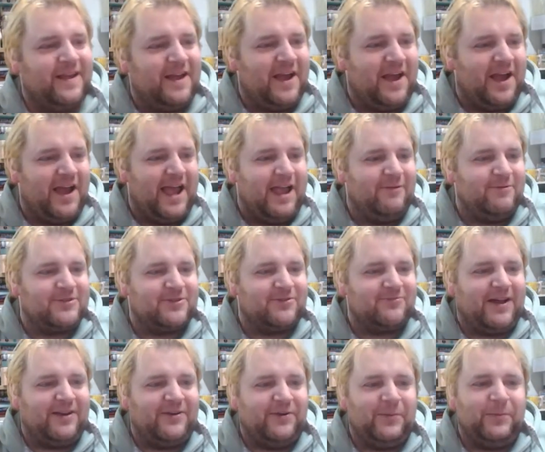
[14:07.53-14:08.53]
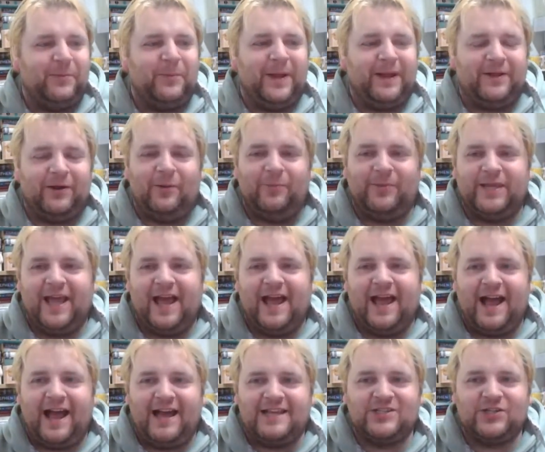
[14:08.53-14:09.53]
It was a random pickup.
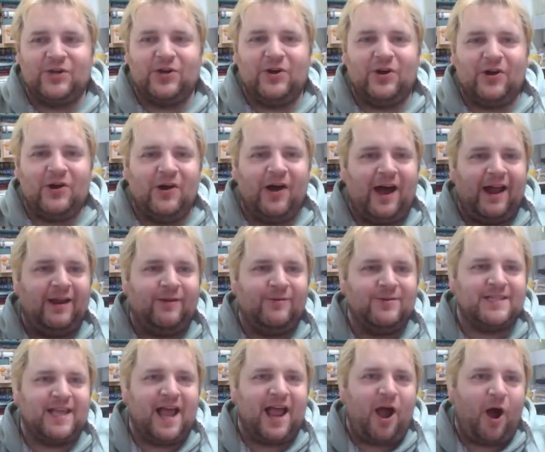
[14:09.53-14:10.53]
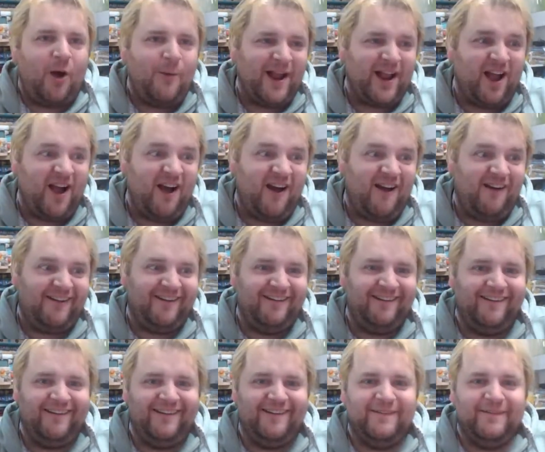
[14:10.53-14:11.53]
Yeah, I saw, and I was like, oh my god.
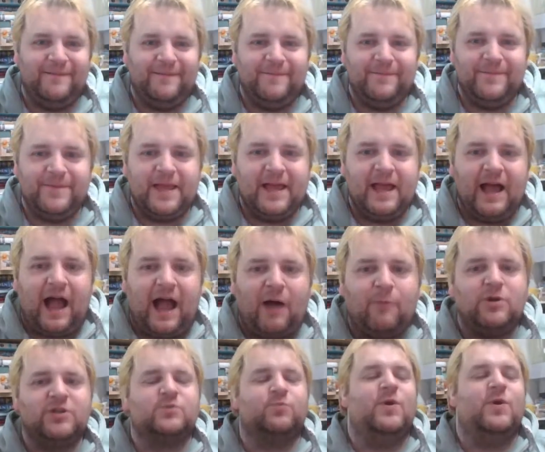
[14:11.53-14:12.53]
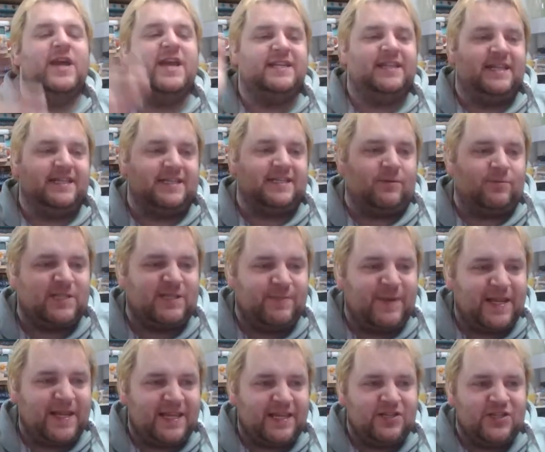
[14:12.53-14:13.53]
And what's weird is I was
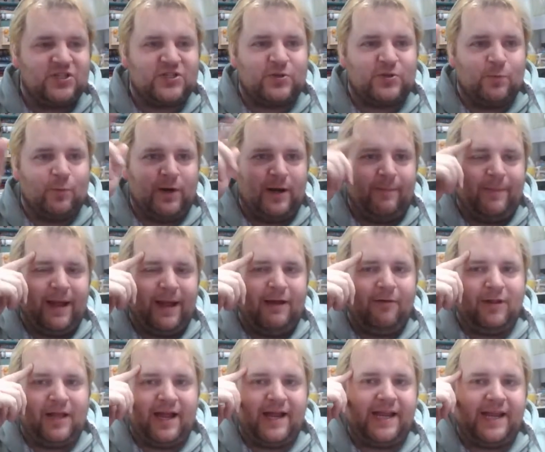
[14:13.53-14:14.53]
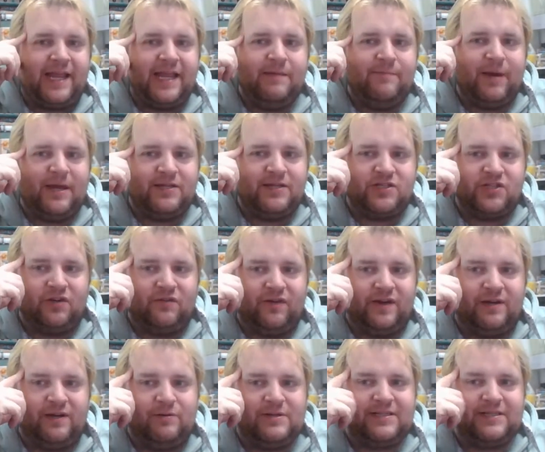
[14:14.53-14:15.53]
speaking to someone about like He-Man stuff,
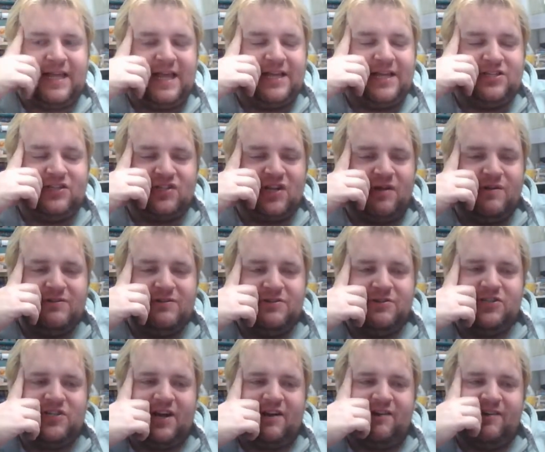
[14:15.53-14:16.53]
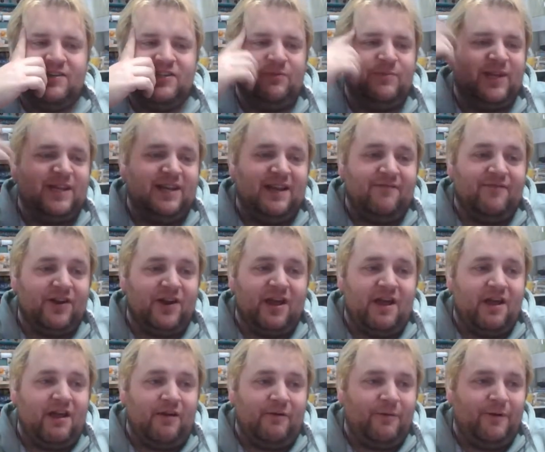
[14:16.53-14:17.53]
and I was like, just go to a charity shop, you never
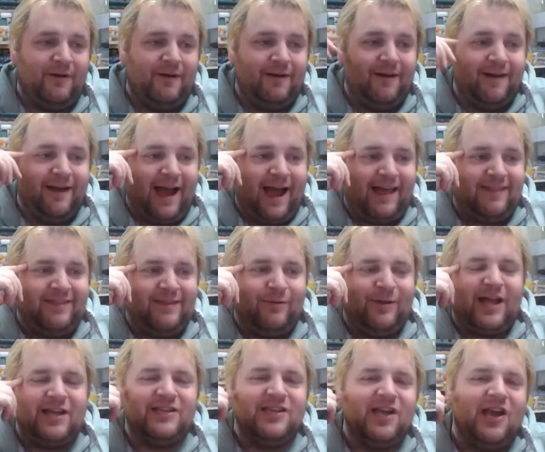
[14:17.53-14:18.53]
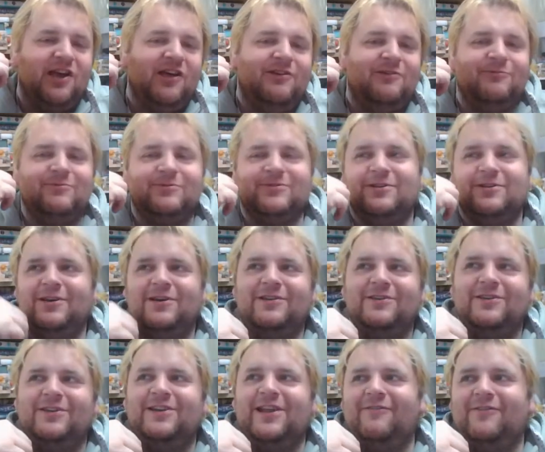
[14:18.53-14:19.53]
know. And they were like, yeah,
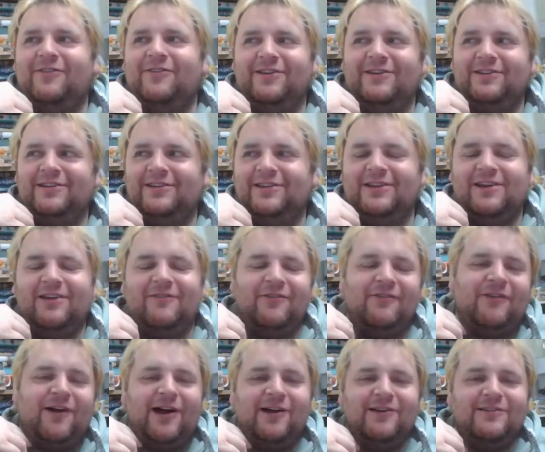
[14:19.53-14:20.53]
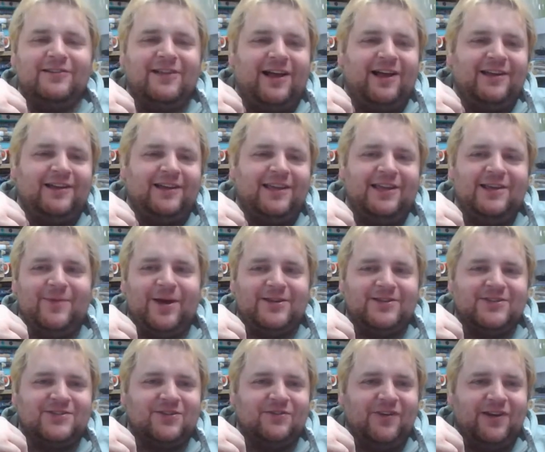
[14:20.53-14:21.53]
you never find like He-Man
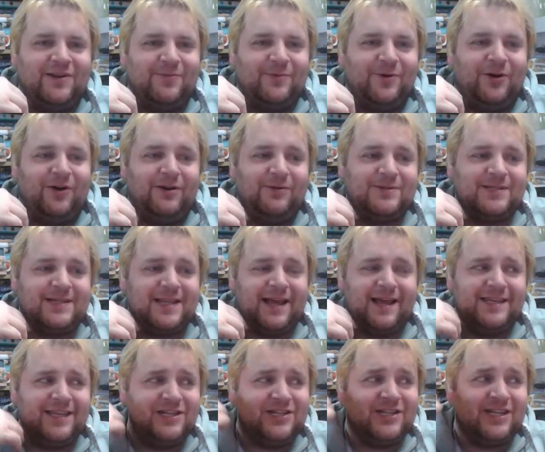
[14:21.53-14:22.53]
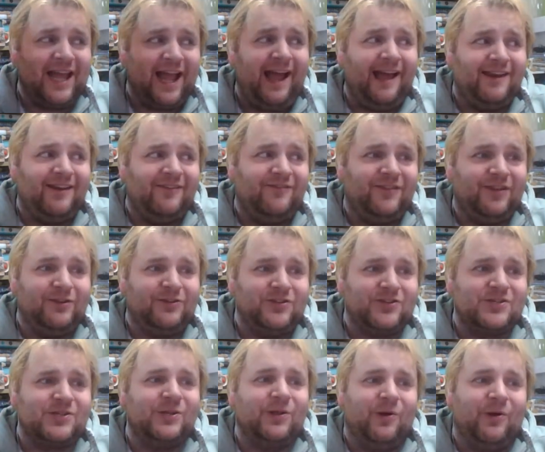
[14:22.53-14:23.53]
stuff anymore. And I was like, you can if you
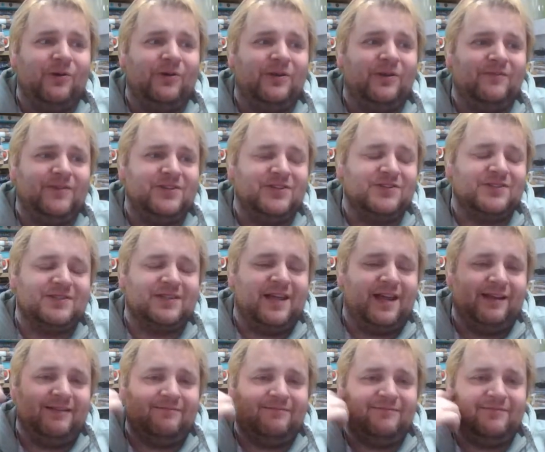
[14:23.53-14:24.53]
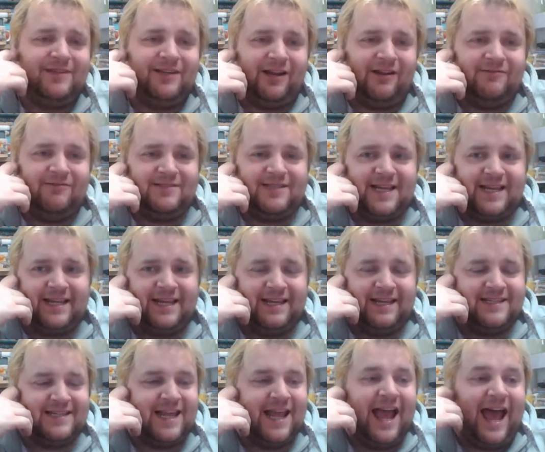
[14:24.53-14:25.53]
just look, if you just like, take it
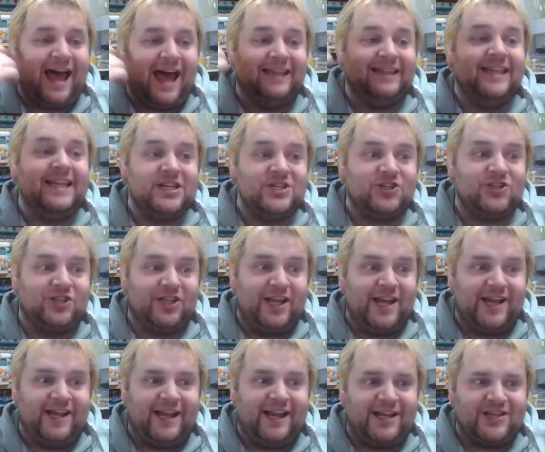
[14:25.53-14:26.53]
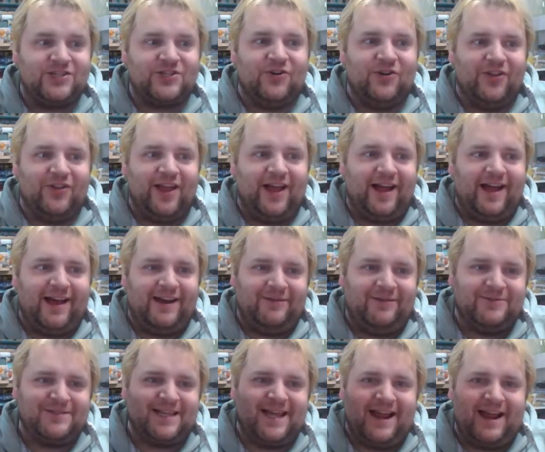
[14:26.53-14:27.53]
as a. And literally, I saw that, and I
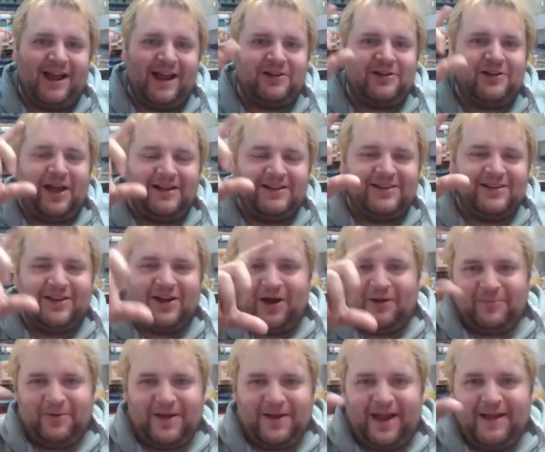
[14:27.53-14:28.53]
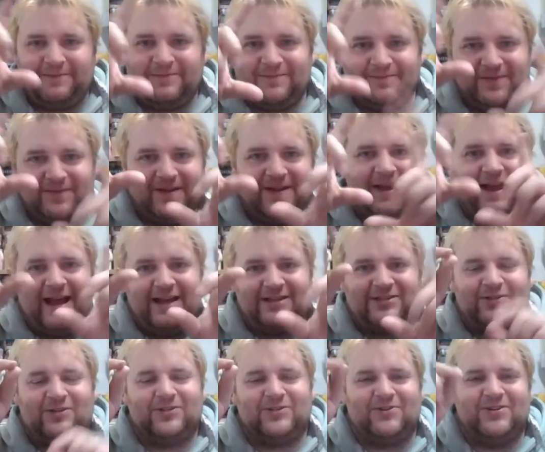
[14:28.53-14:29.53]
was like, I
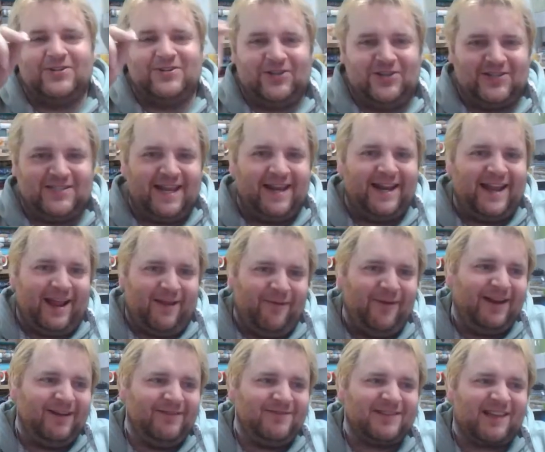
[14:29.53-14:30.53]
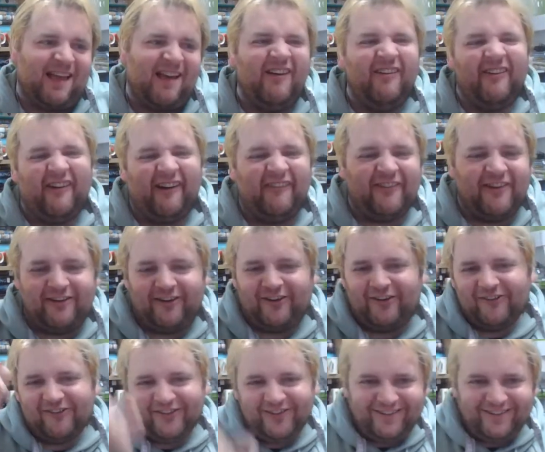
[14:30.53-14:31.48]
took a screenshot and sent it him. He was like, all right, fair enough.